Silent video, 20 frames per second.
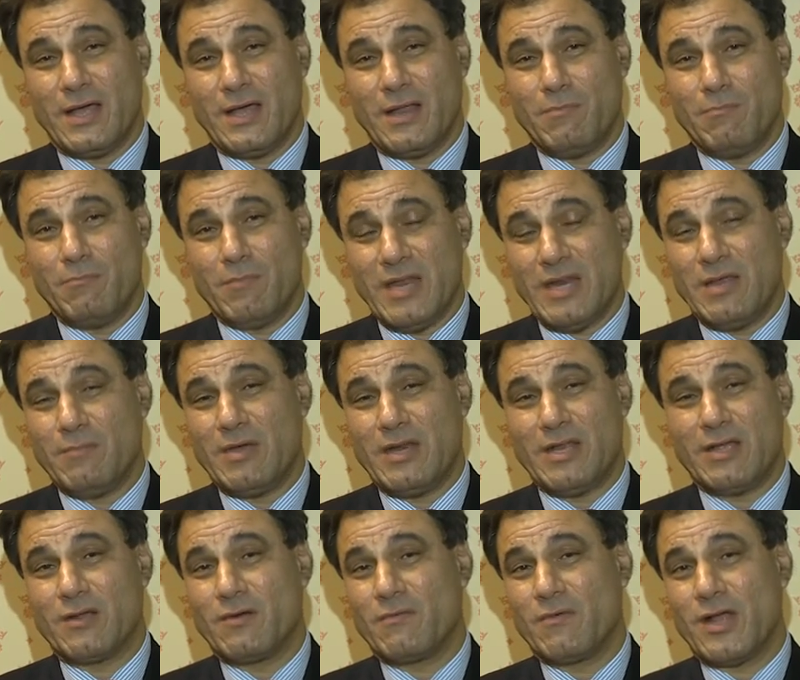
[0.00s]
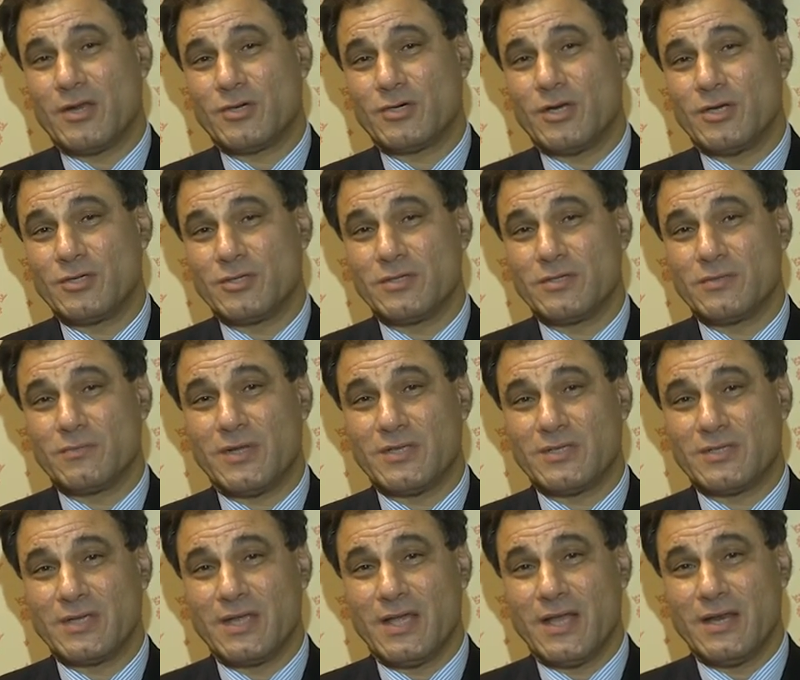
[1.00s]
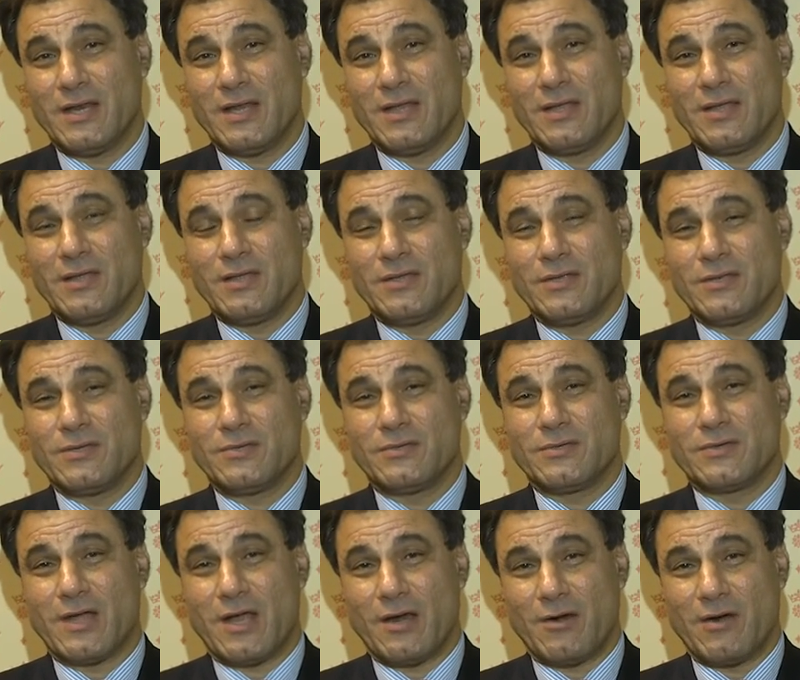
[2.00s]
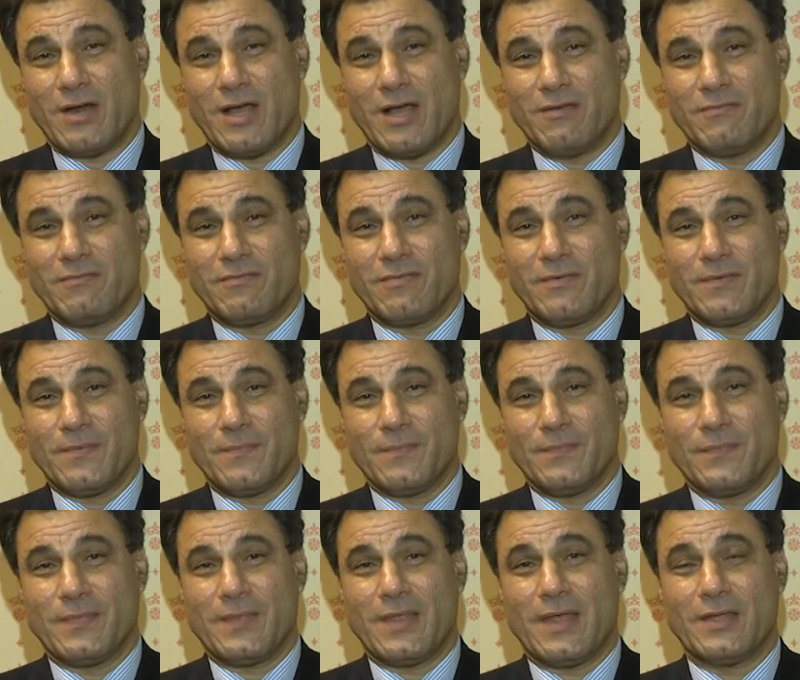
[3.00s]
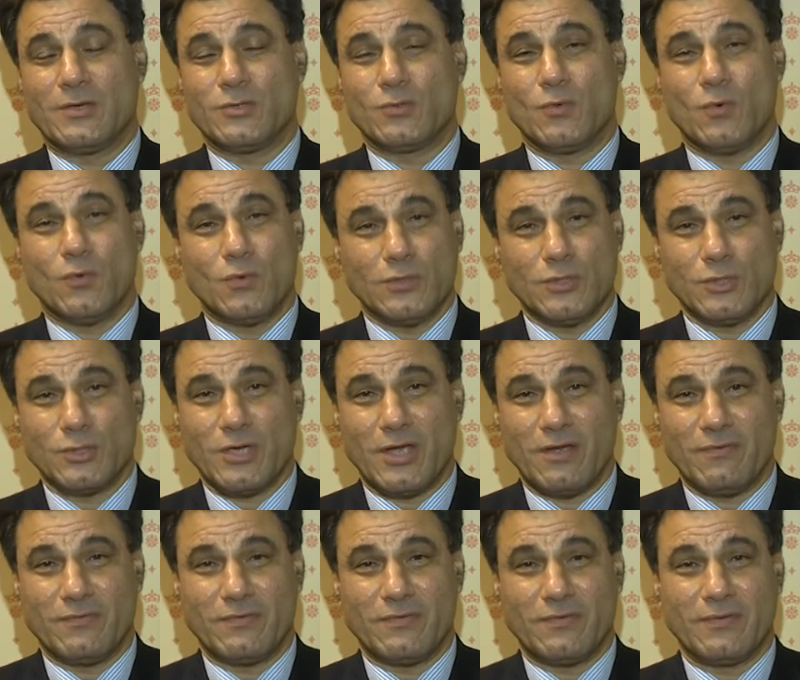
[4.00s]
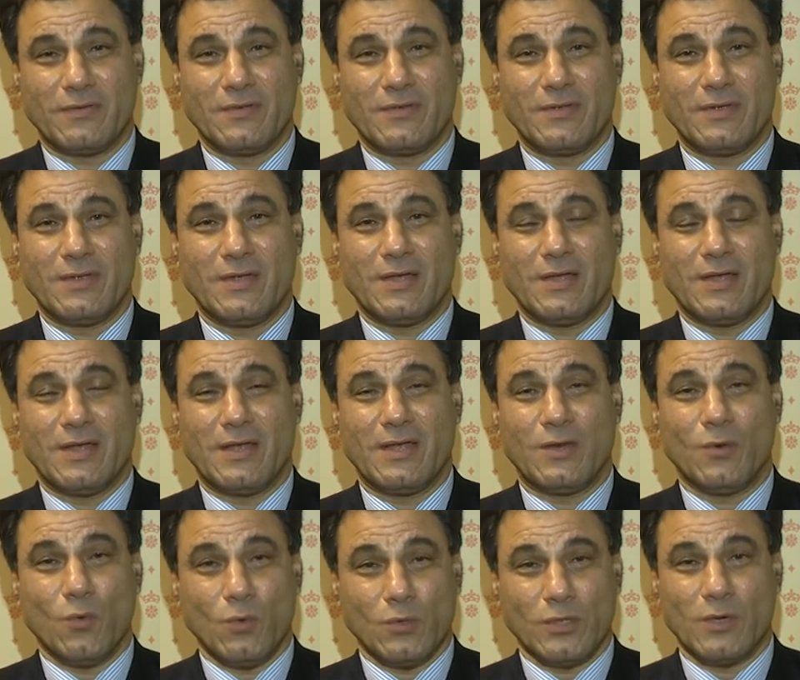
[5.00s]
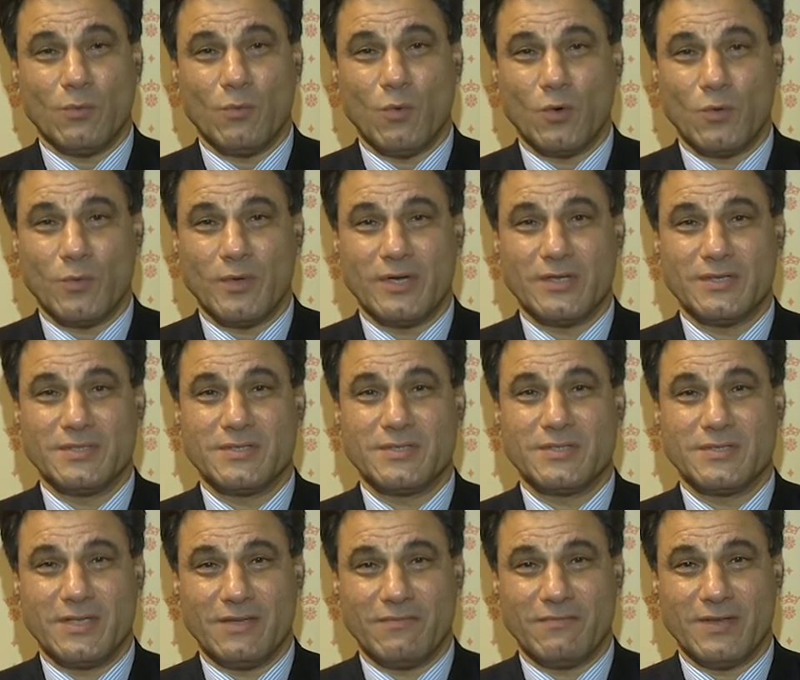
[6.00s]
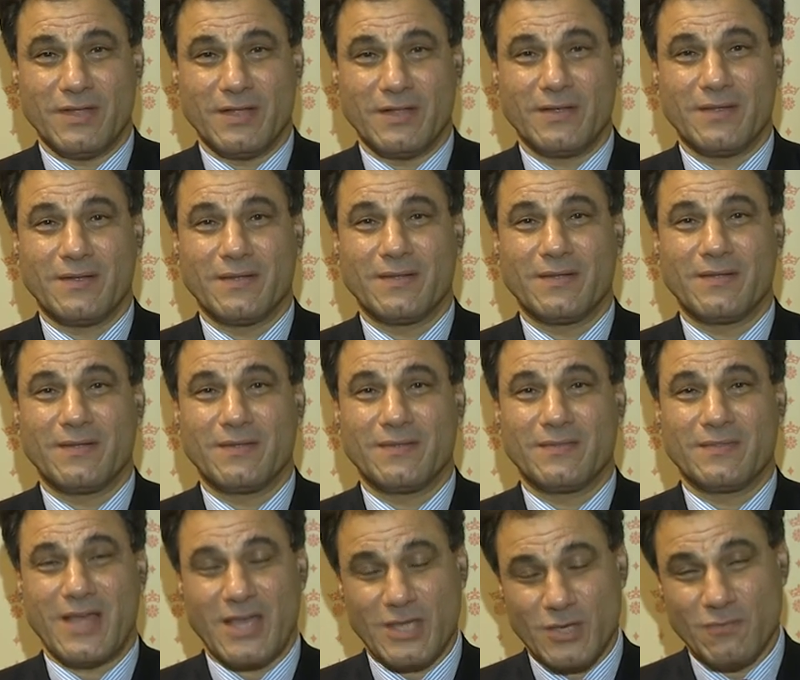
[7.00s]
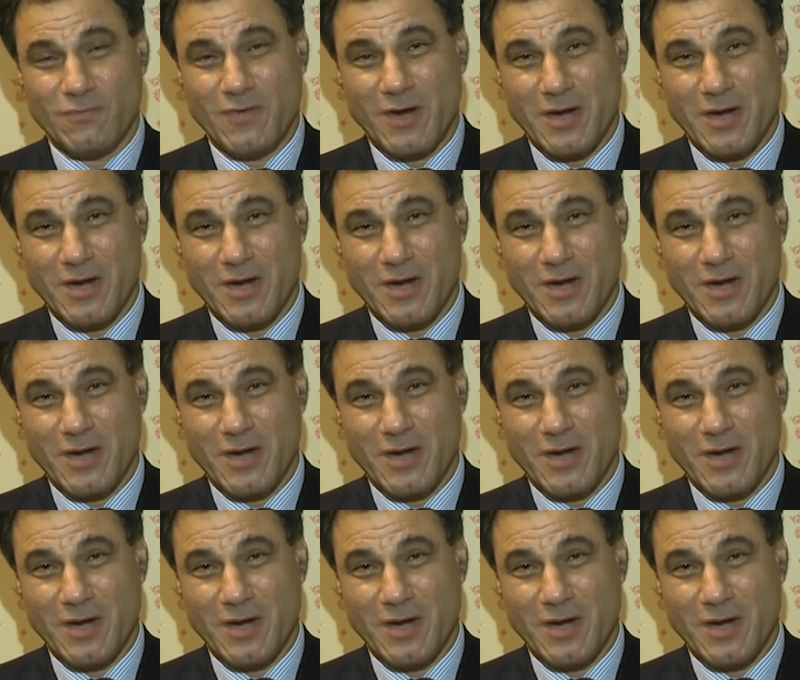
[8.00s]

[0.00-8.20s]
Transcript: and many, many congratulations once again to Curry Life and to all the chefs and all the award winners this evening. Thank you